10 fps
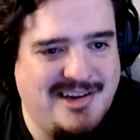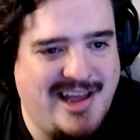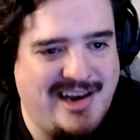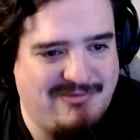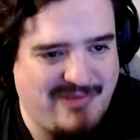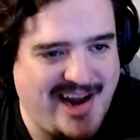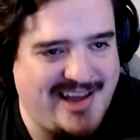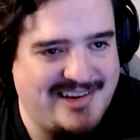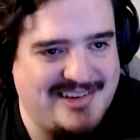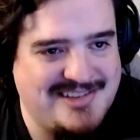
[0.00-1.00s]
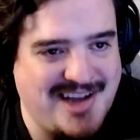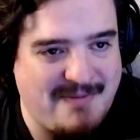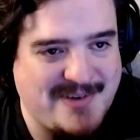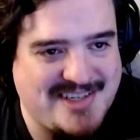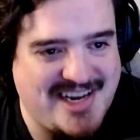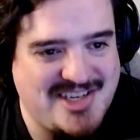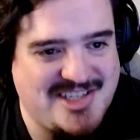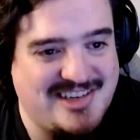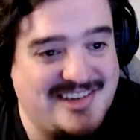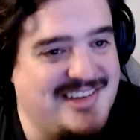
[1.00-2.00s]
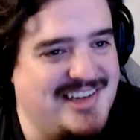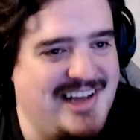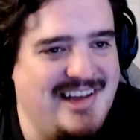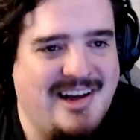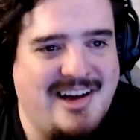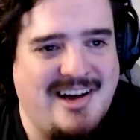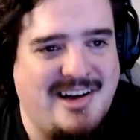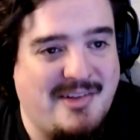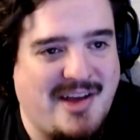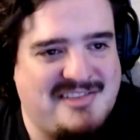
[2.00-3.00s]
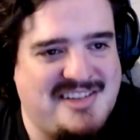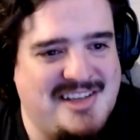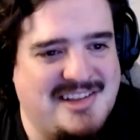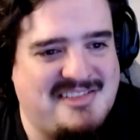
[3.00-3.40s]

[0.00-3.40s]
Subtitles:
in Rand confrontation. Oh, I see.